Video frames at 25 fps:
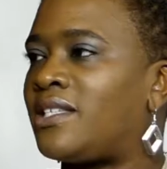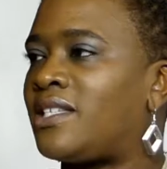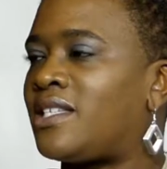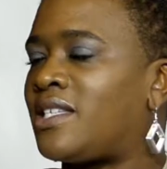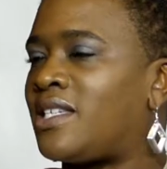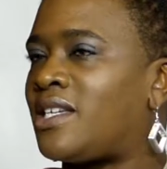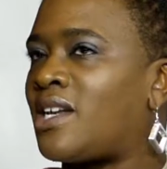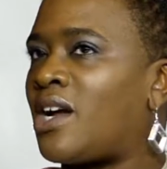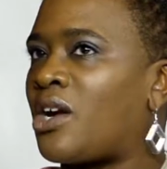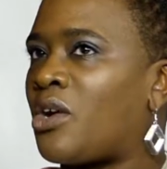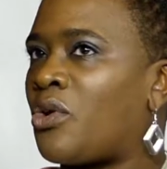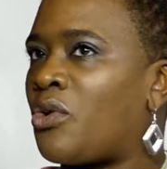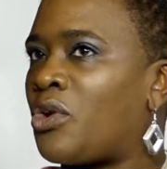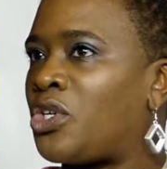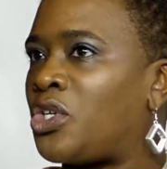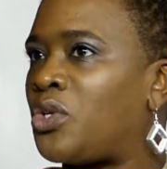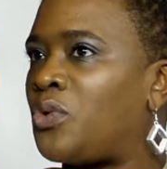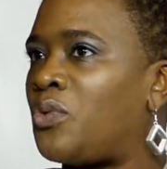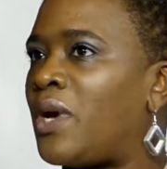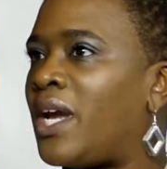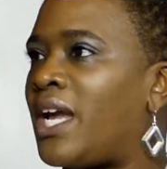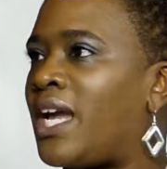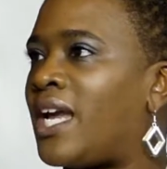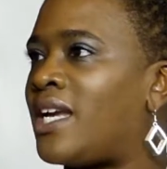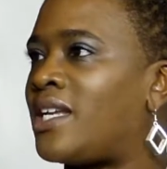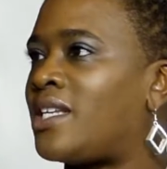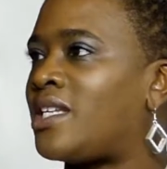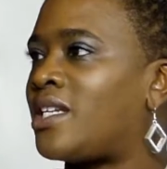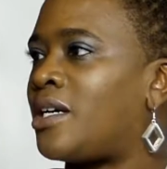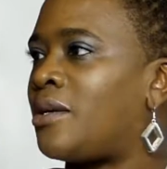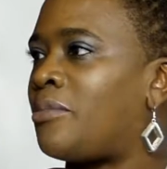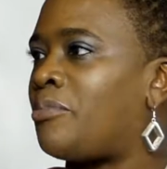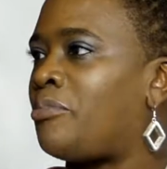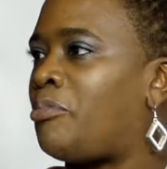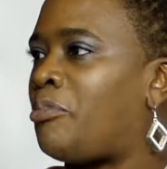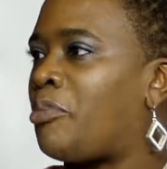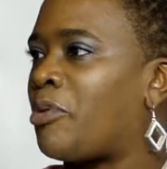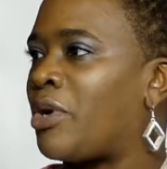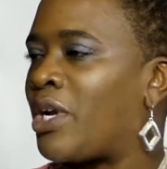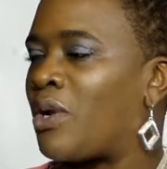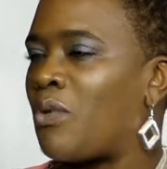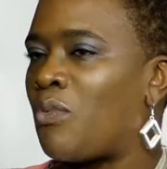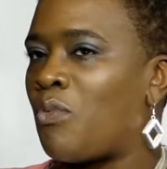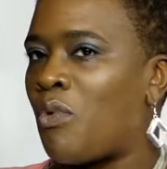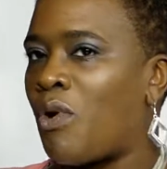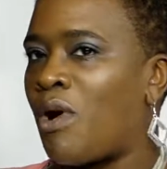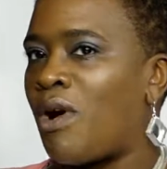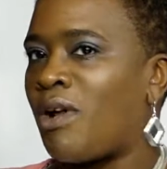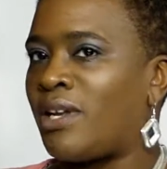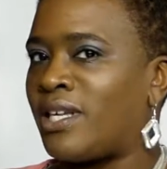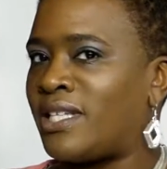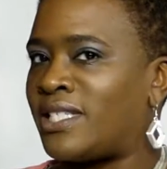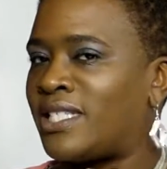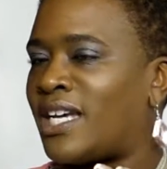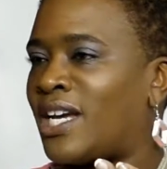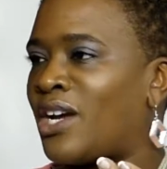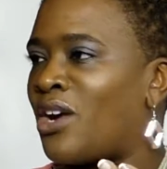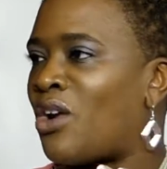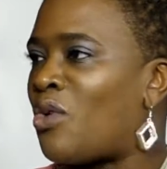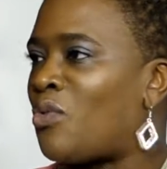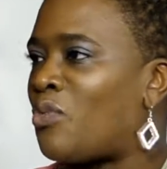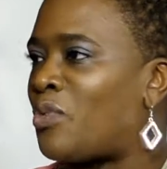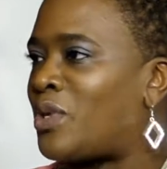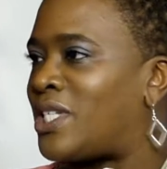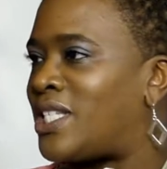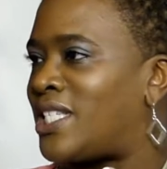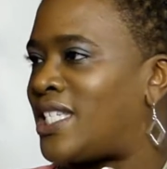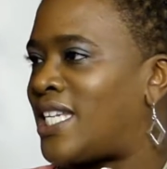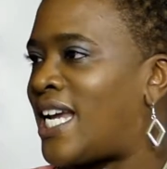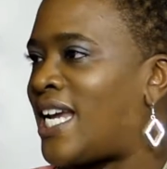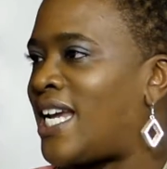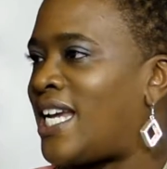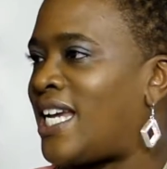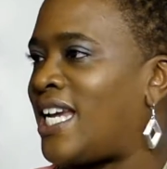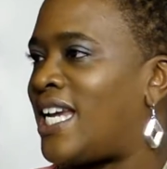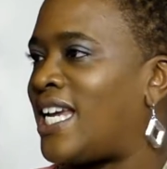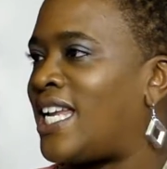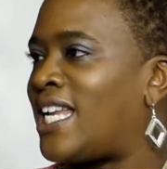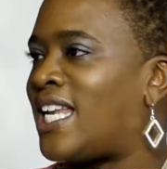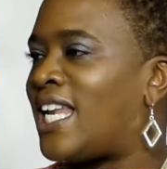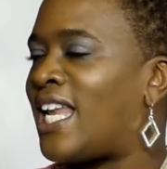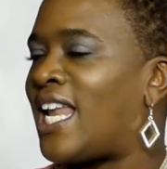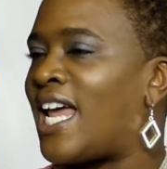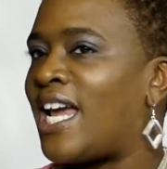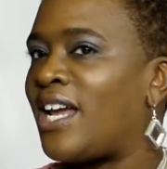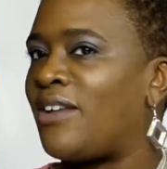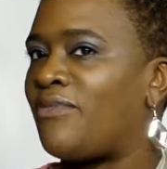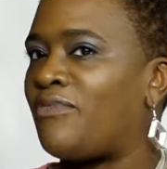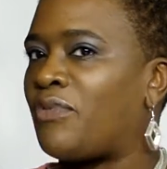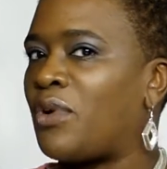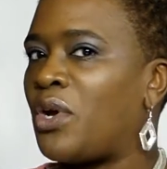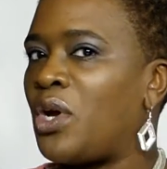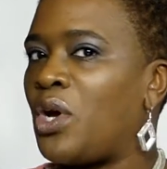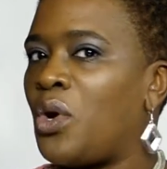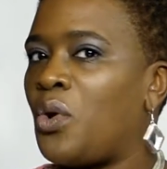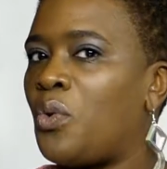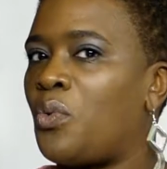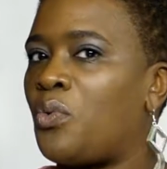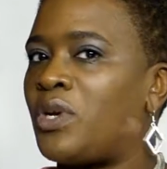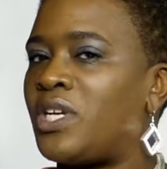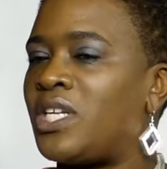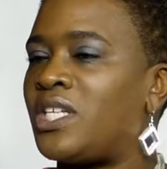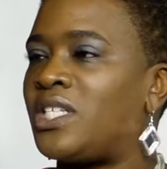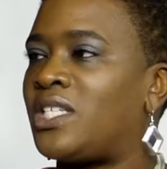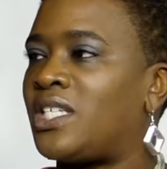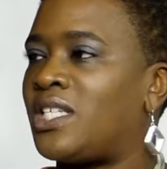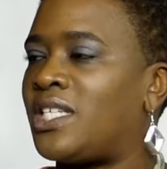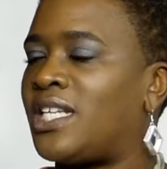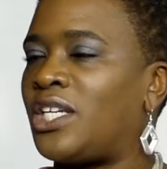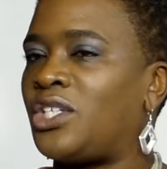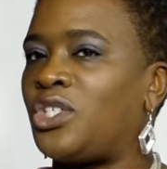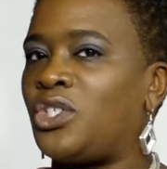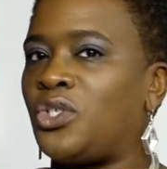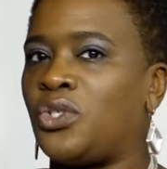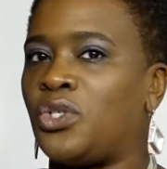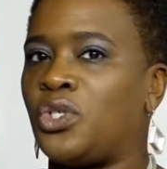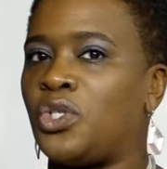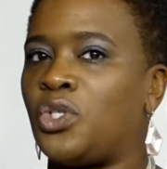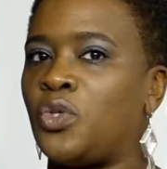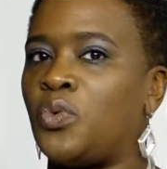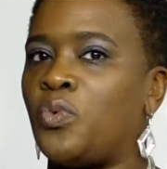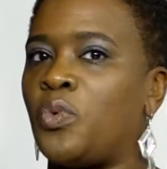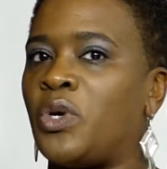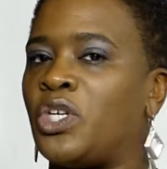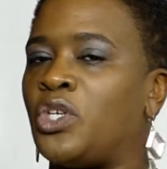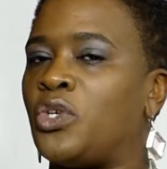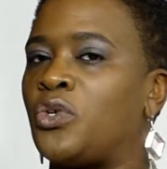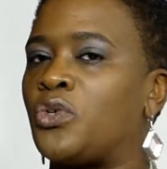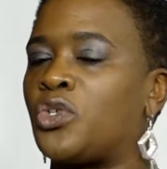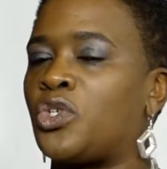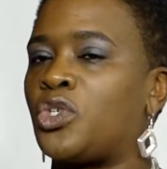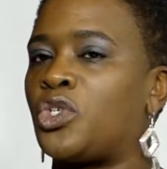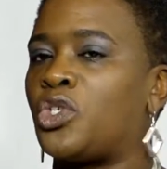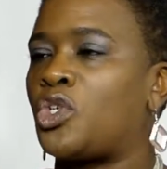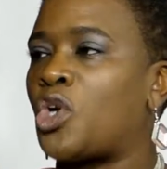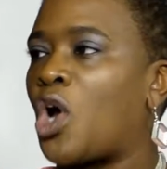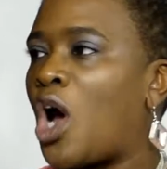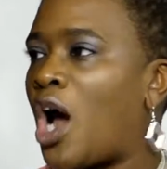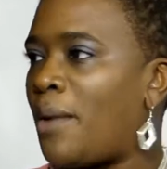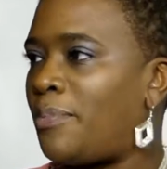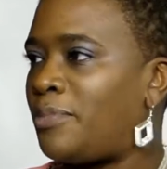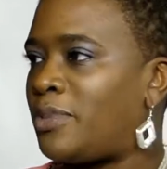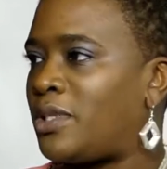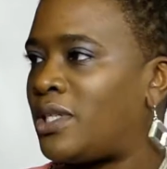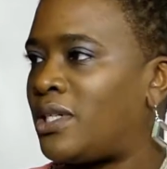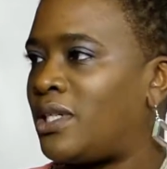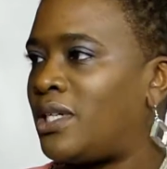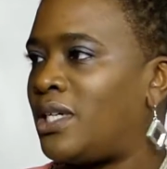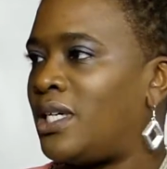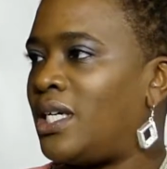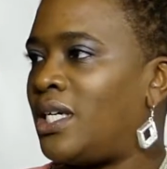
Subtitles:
stuck or you hit a brick wall, as I always say in life, what is it that you do when you're stopped?